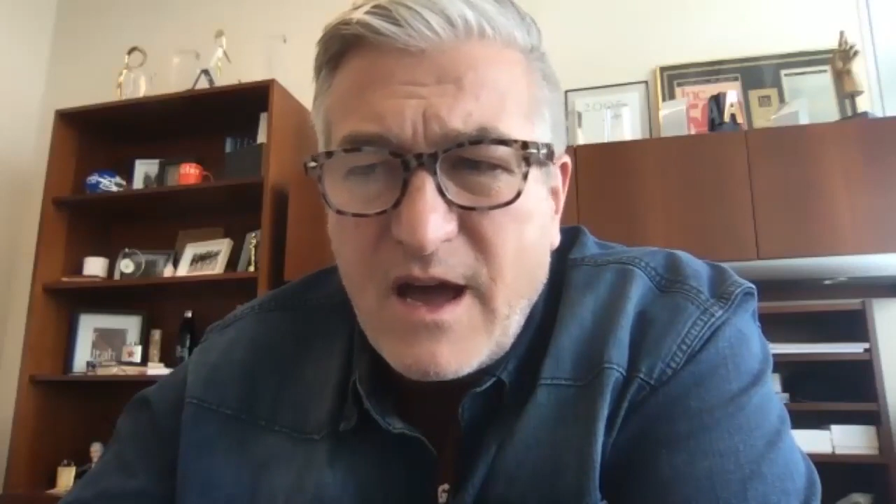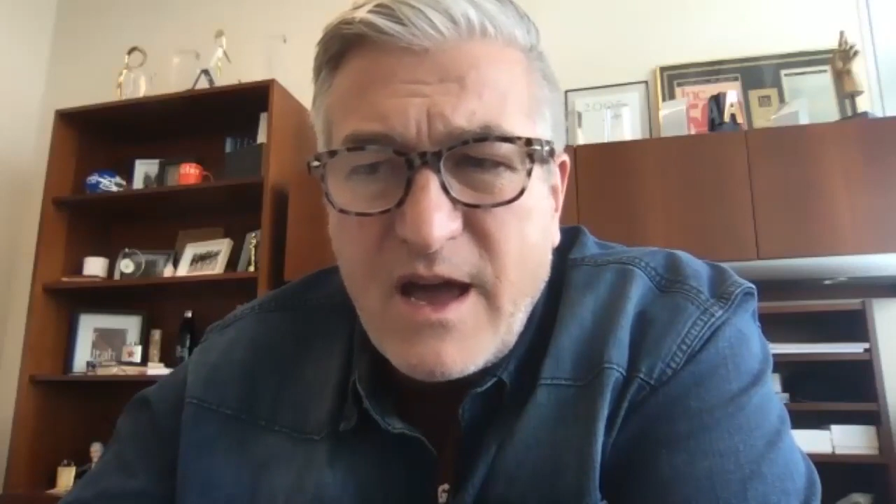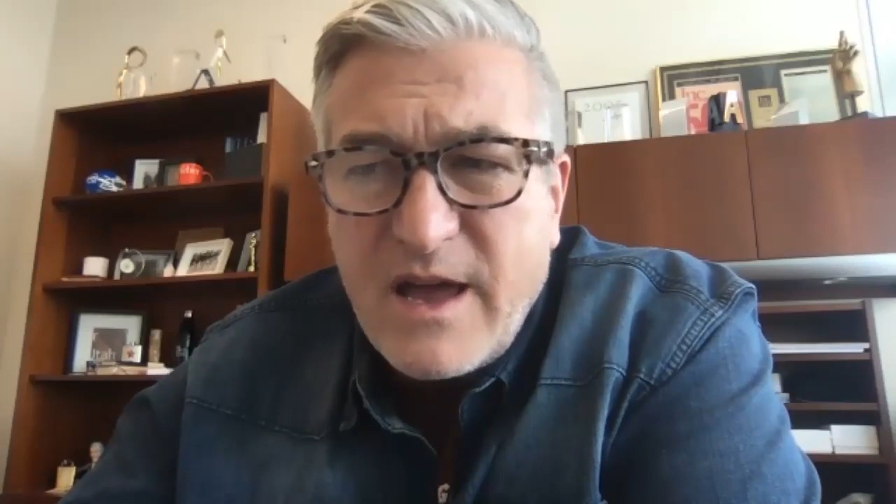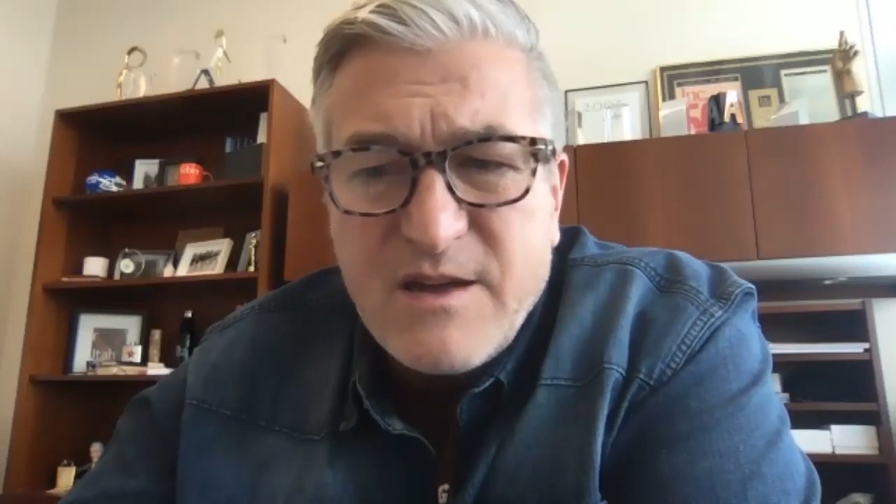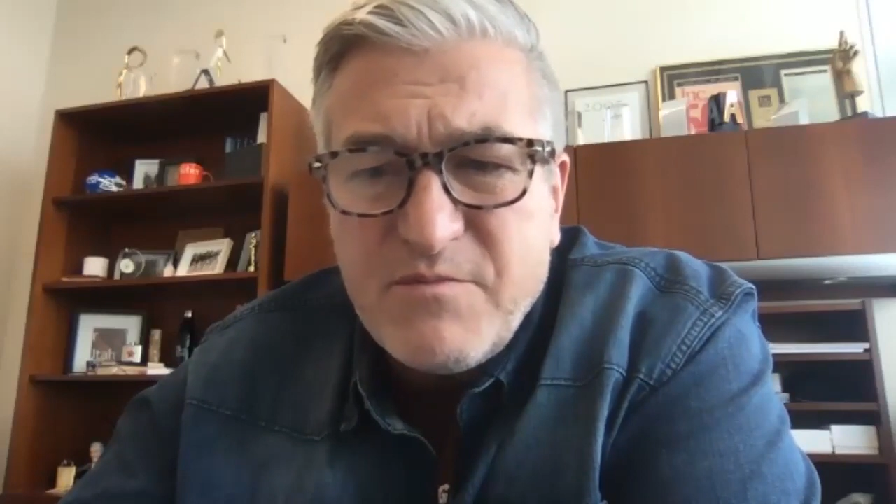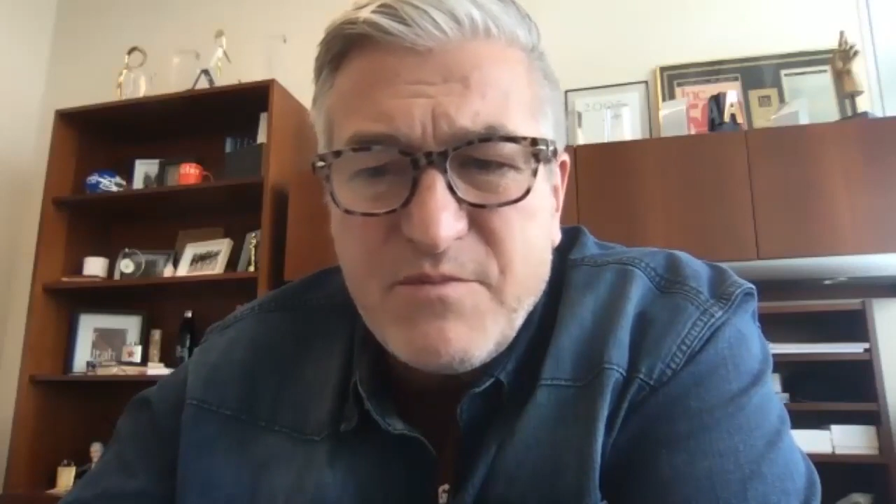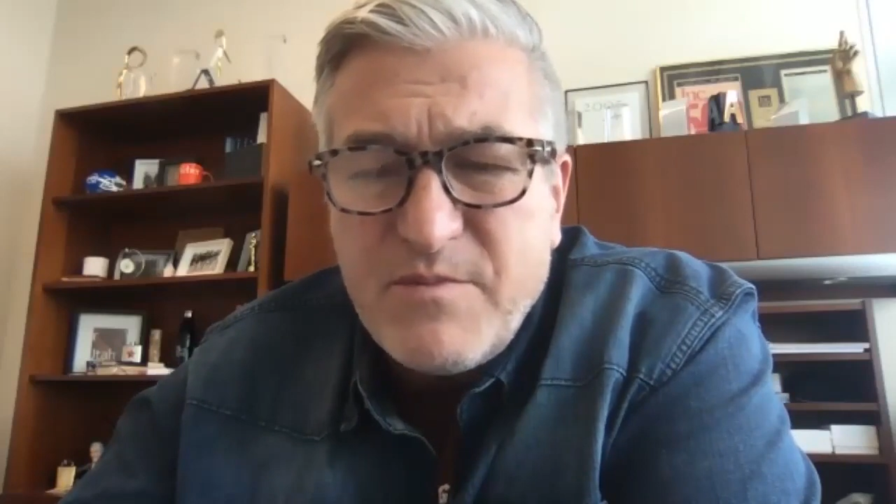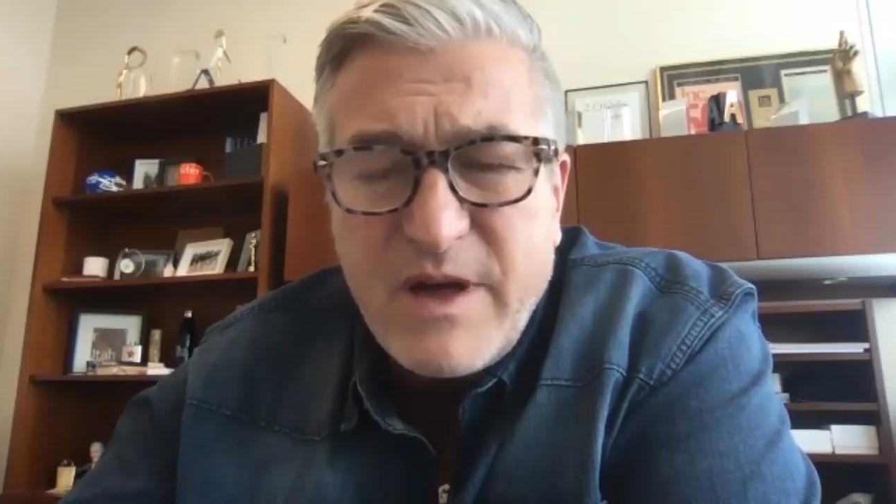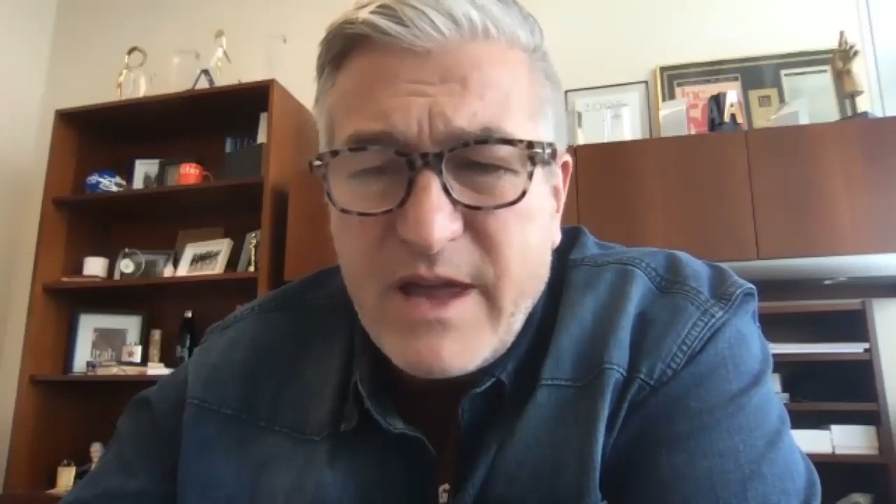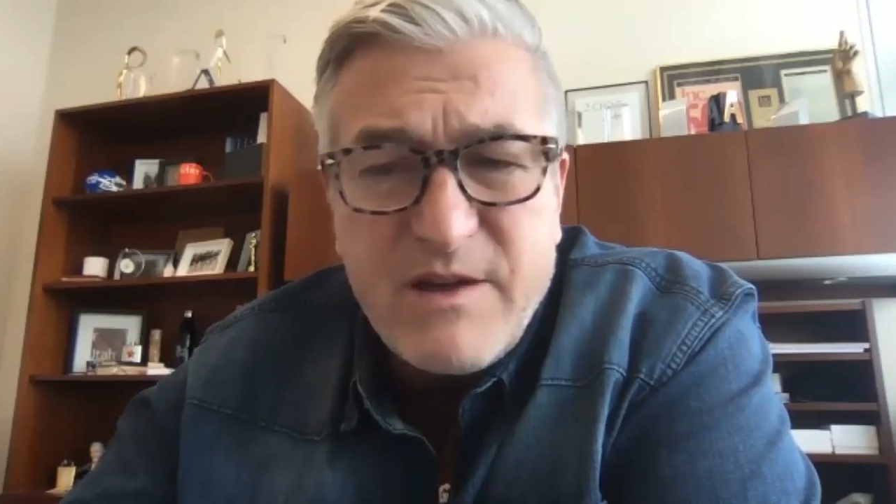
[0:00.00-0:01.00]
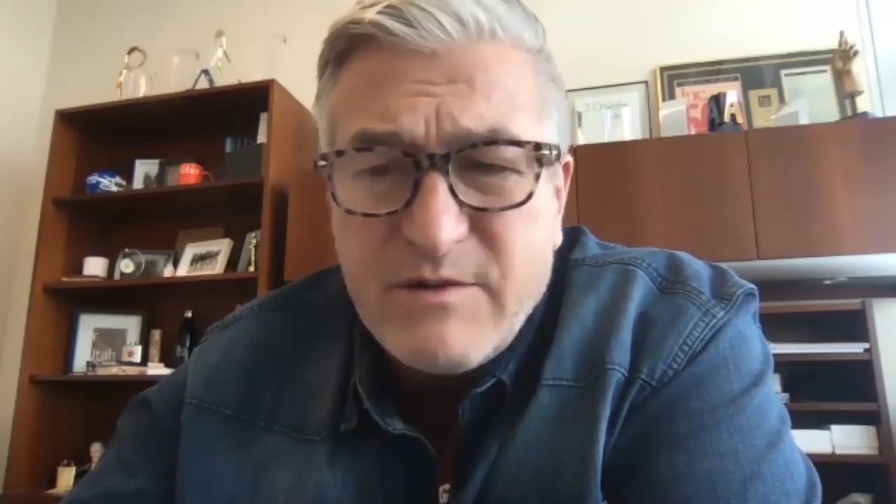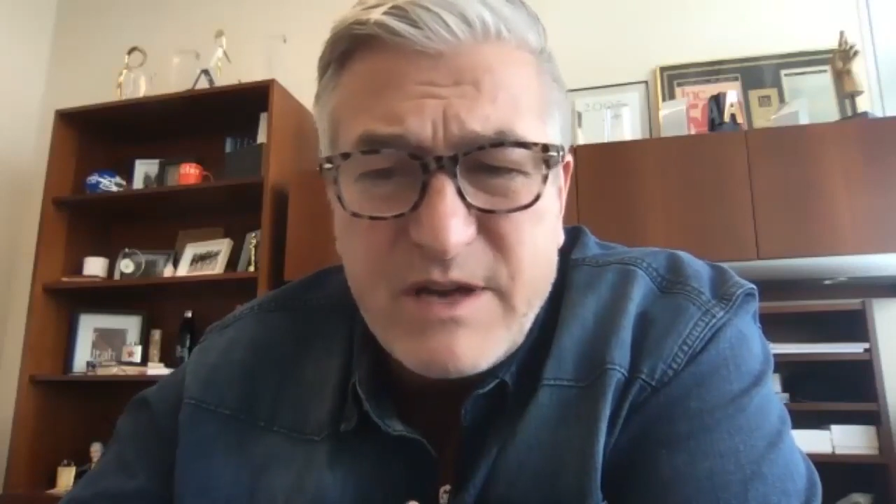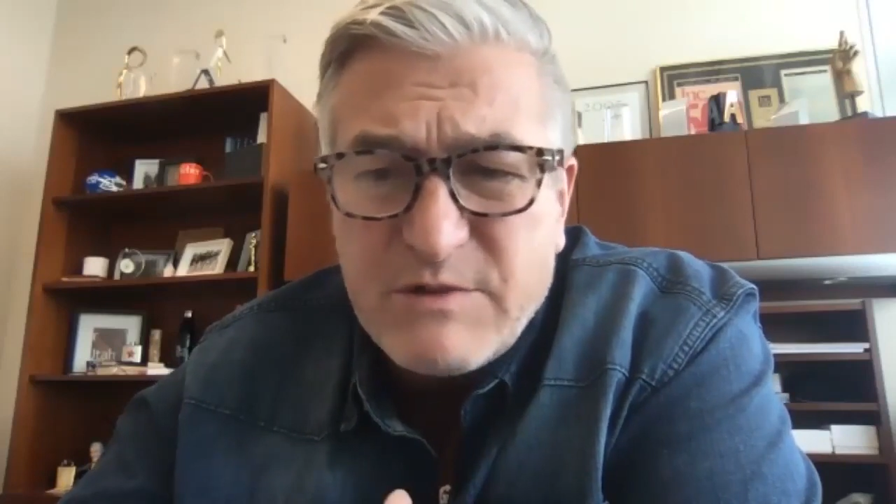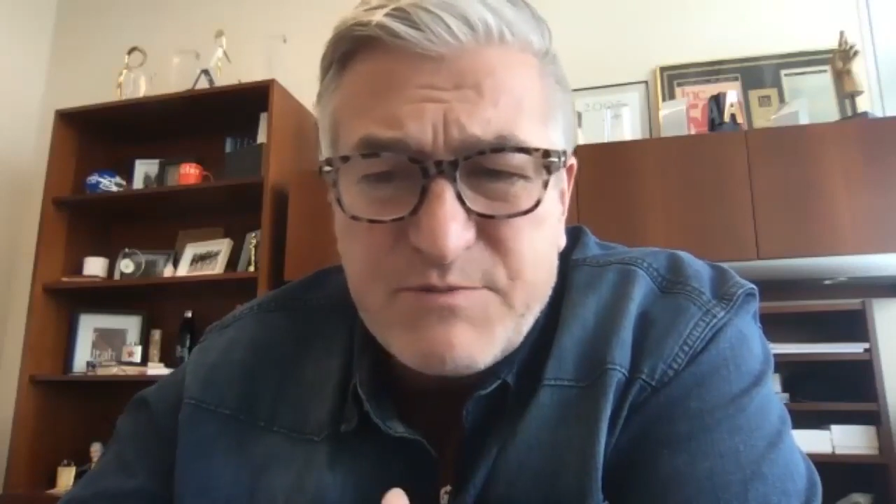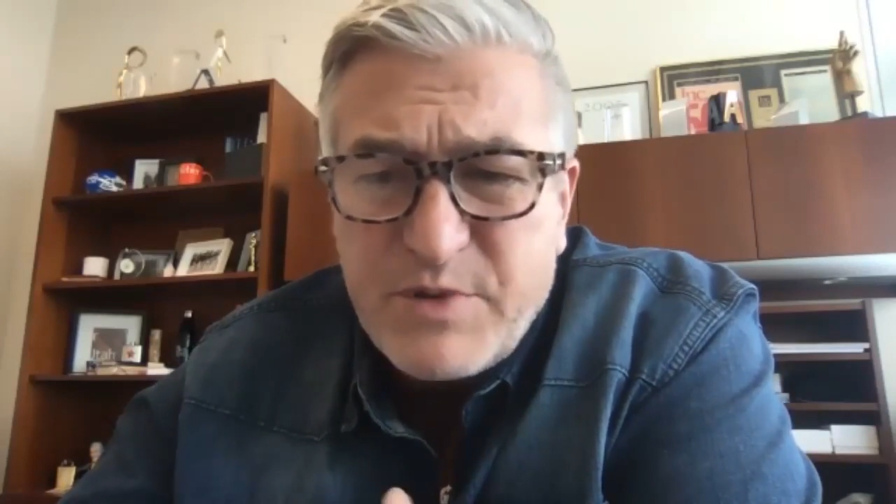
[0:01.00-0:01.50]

it was